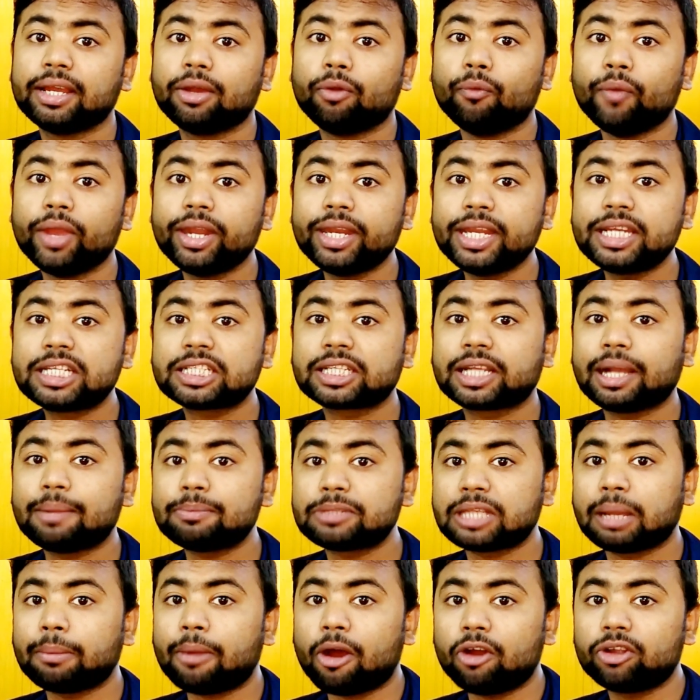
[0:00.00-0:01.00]
when it
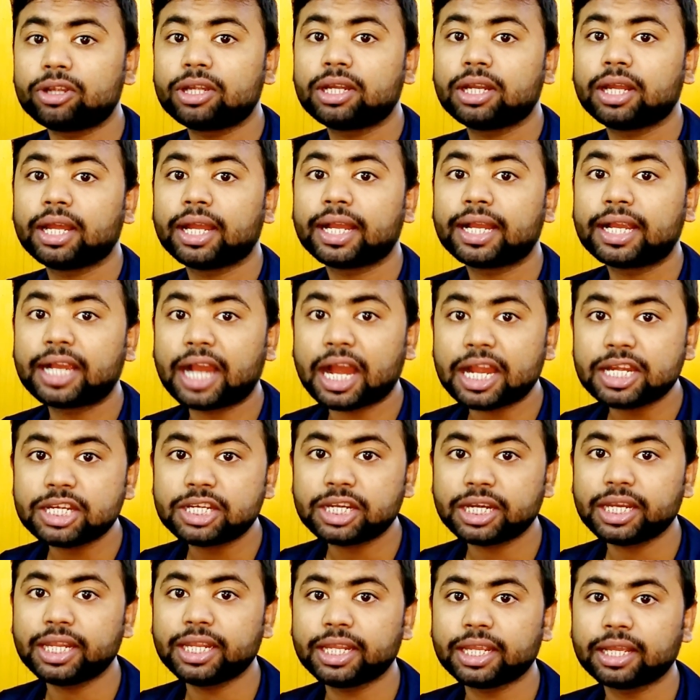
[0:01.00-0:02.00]
comes about
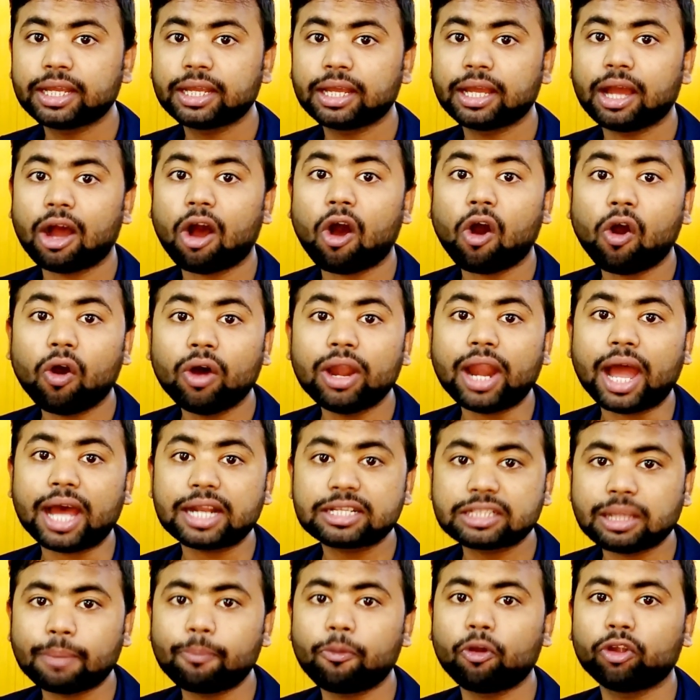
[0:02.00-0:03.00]
country, all
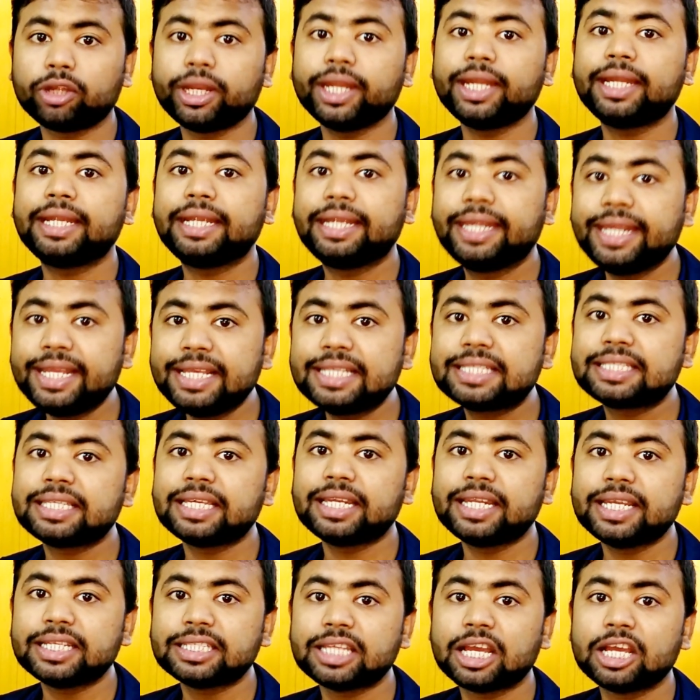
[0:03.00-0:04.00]
are supporting
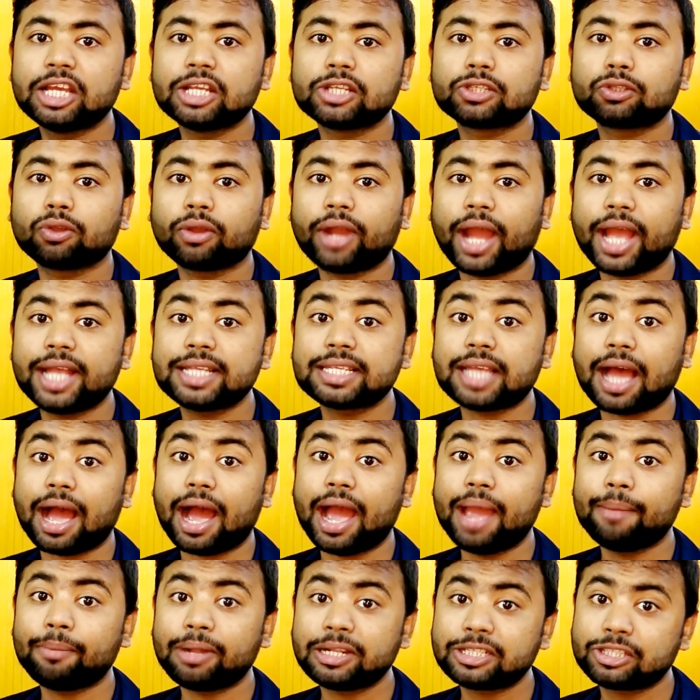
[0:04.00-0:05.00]
T-Series. So guys,
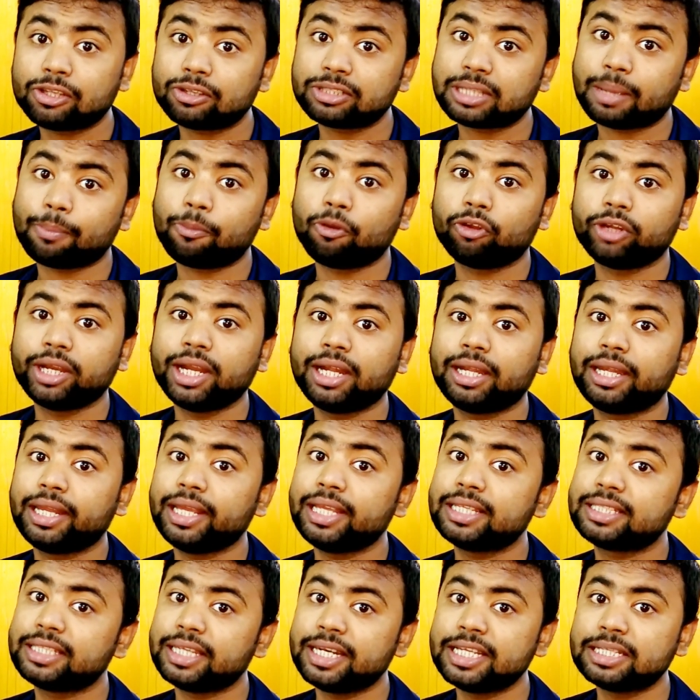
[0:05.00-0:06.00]
I'm also supporting
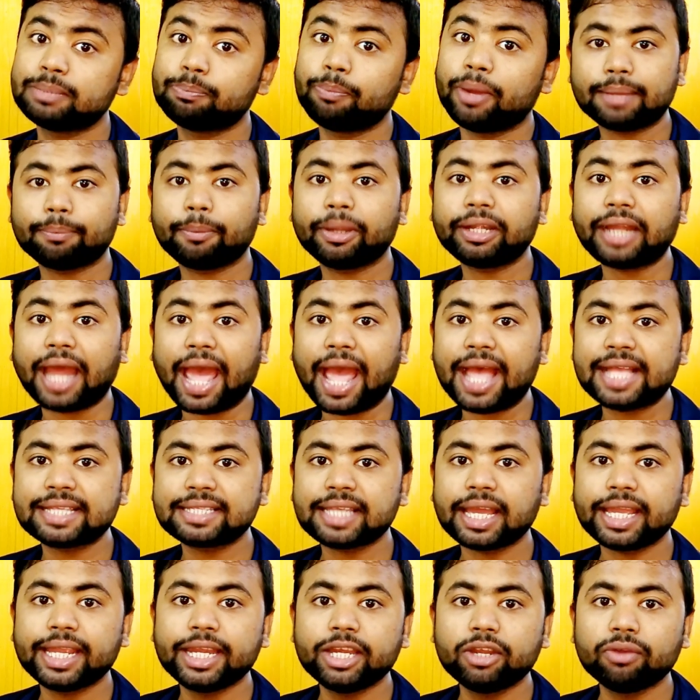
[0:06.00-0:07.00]
T-Series, but as
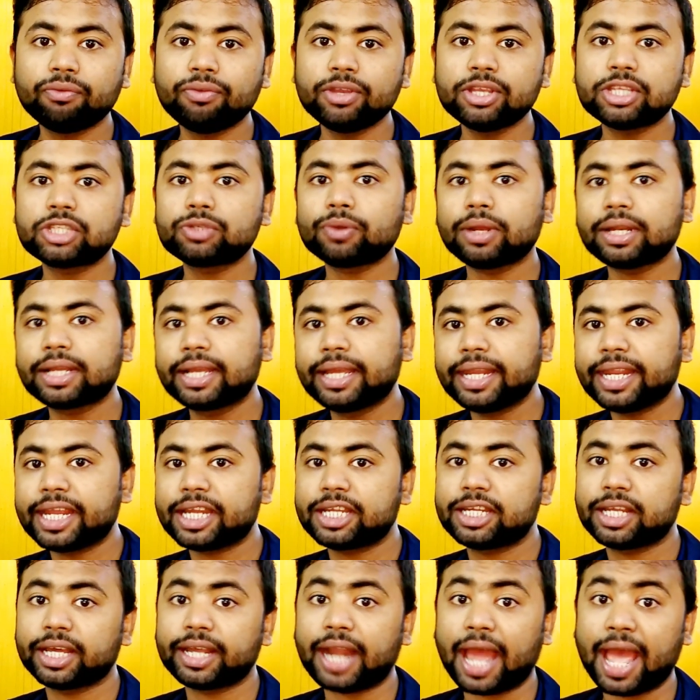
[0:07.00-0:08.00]
an individual
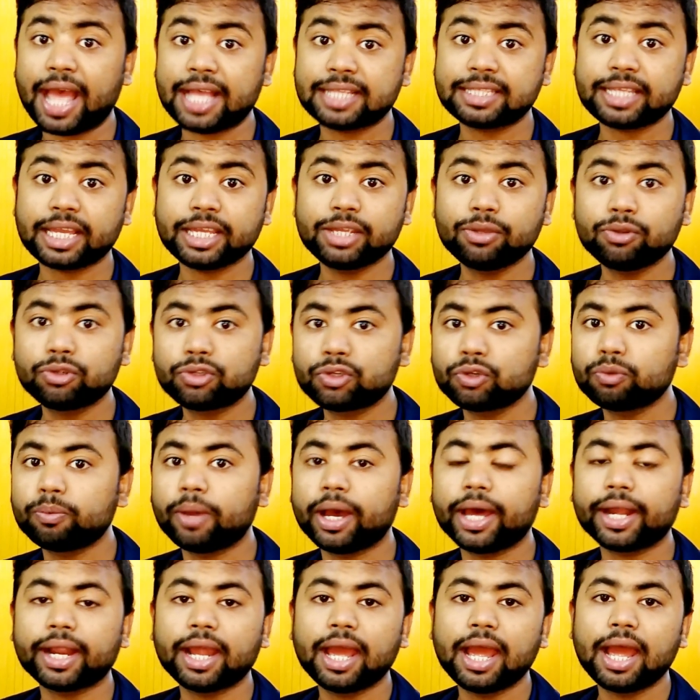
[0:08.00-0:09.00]
creator, as a
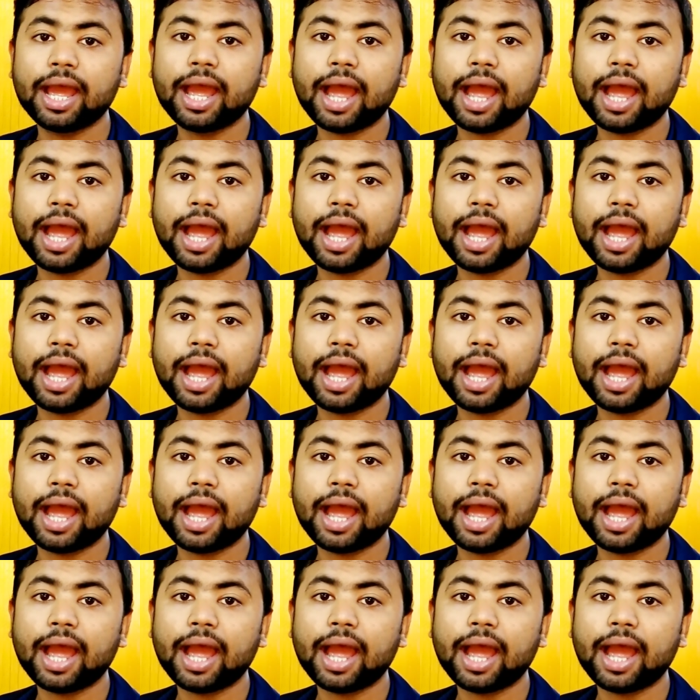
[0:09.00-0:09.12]
YouTuber,